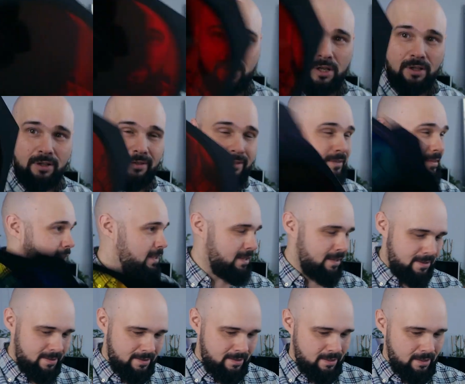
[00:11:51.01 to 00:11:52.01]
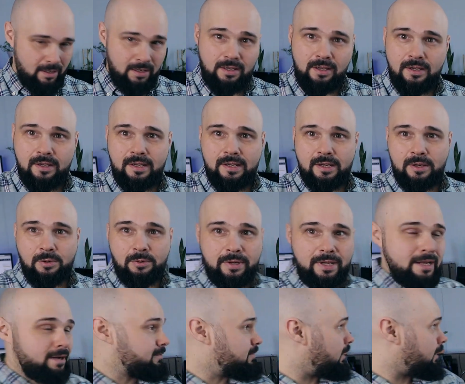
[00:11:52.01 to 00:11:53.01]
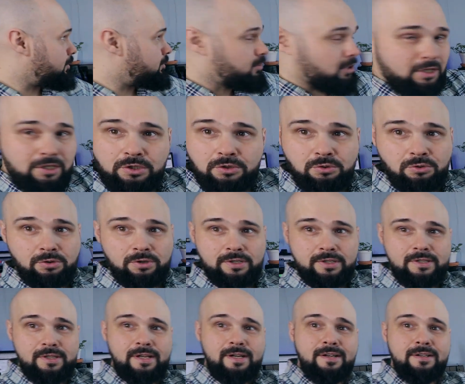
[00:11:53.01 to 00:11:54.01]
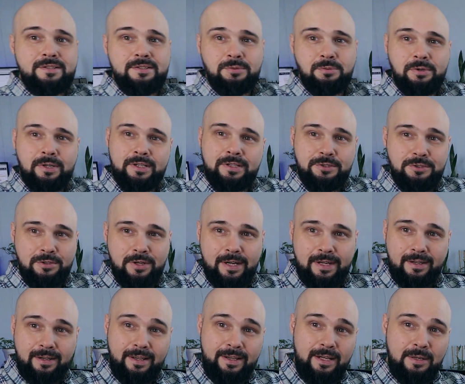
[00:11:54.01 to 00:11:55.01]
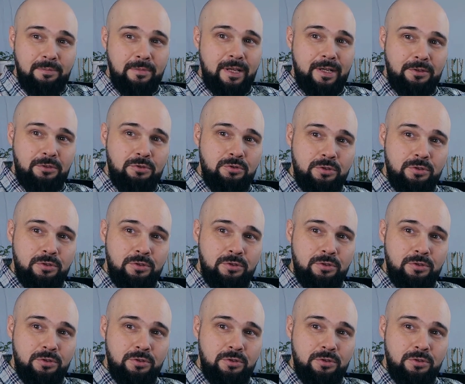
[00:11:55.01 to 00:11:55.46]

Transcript: gels, and we have that dark corner there, so we're going to try and light up that